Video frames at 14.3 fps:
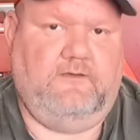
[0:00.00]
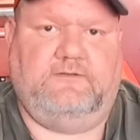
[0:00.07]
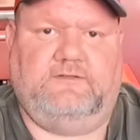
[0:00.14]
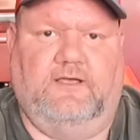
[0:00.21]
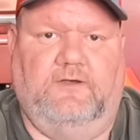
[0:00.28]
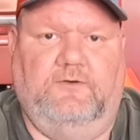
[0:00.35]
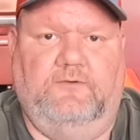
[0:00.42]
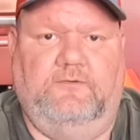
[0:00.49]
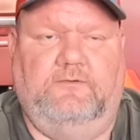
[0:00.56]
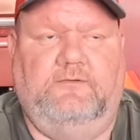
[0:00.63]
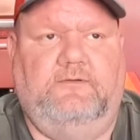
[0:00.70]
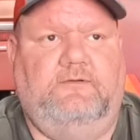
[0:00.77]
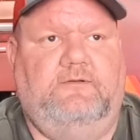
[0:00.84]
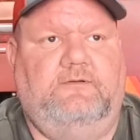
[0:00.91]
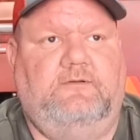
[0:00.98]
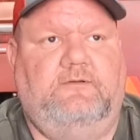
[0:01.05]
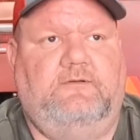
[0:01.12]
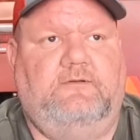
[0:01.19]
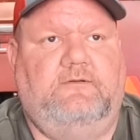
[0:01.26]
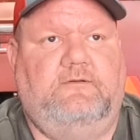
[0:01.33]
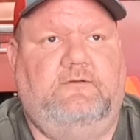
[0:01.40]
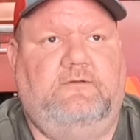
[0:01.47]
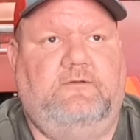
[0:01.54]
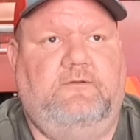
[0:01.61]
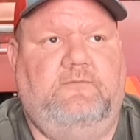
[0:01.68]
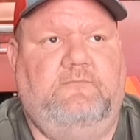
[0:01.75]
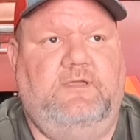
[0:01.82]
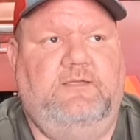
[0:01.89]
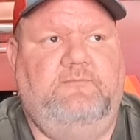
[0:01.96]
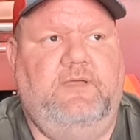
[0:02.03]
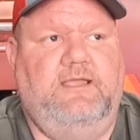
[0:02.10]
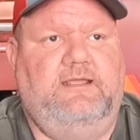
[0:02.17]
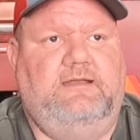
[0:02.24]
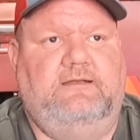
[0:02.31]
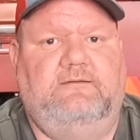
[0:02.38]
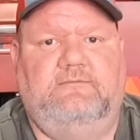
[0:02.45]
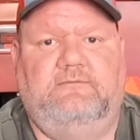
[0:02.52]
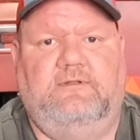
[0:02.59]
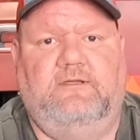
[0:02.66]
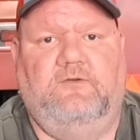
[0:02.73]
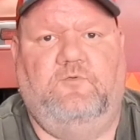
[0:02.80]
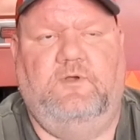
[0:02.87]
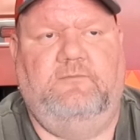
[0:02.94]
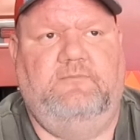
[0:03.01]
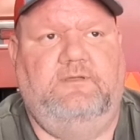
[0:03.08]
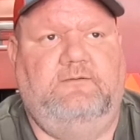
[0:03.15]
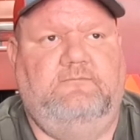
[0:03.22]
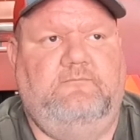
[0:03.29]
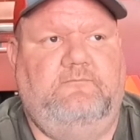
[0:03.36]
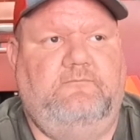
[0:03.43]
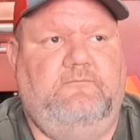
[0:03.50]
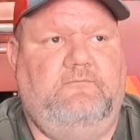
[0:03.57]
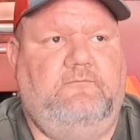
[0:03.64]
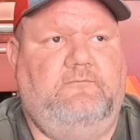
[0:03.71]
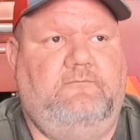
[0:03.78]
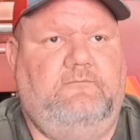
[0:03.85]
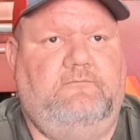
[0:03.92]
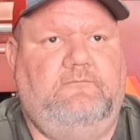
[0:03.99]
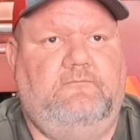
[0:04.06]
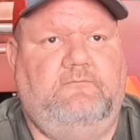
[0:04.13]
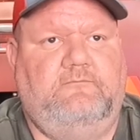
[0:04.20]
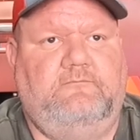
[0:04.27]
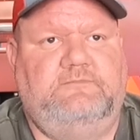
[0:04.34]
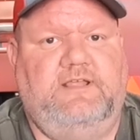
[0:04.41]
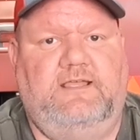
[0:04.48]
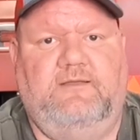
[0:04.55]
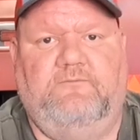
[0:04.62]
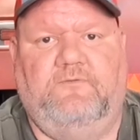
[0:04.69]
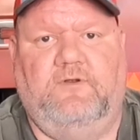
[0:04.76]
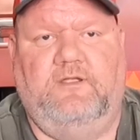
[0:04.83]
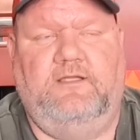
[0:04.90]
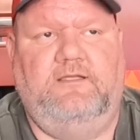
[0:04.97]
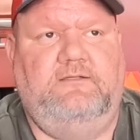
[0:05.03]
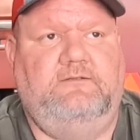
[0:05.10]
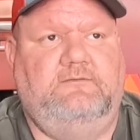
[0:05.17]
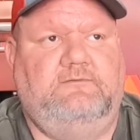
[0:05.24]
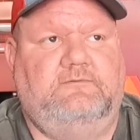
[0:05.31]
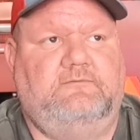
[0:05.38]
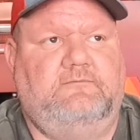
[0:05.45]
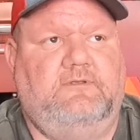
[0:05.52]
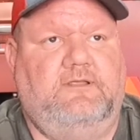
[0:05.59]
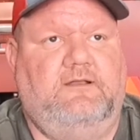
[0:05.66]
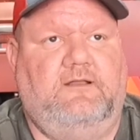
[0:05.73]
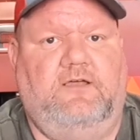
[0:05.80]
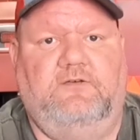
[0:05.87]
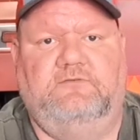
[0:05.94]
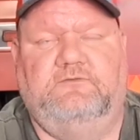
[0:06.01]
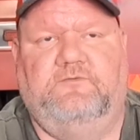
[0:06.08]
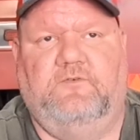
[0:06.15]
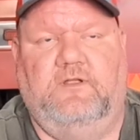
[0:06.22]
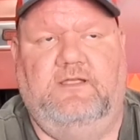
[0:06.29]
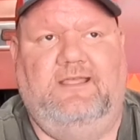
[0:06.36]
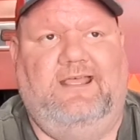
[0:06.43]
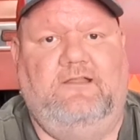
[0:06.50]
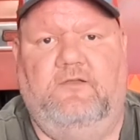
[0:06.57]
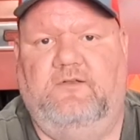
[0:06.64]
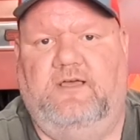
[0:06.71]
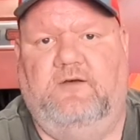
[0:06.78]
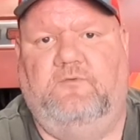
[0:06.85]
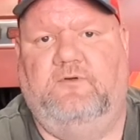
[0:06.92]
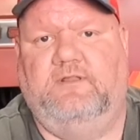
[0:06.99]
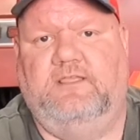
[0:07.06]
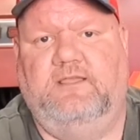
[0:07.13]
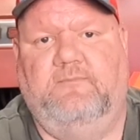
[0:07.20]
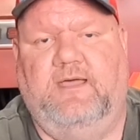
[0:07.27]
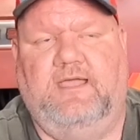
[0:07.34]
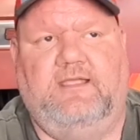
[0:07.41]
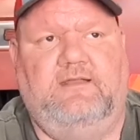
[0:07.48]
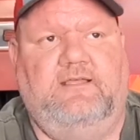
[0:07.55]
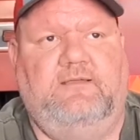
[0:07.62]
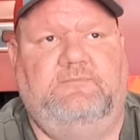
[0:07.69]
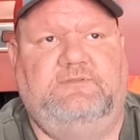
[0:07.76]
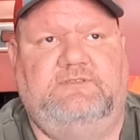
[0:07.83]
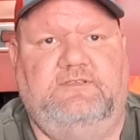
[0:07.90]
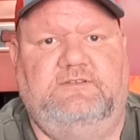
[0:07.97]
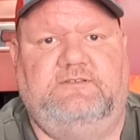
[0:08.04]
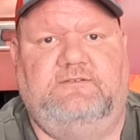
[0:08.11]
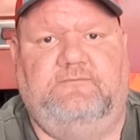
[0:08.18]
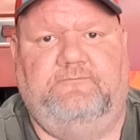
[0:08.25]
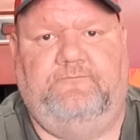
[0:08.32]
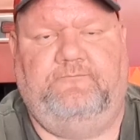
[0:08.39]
So me being equipment debt free and loan free, I do not want to get back in that position.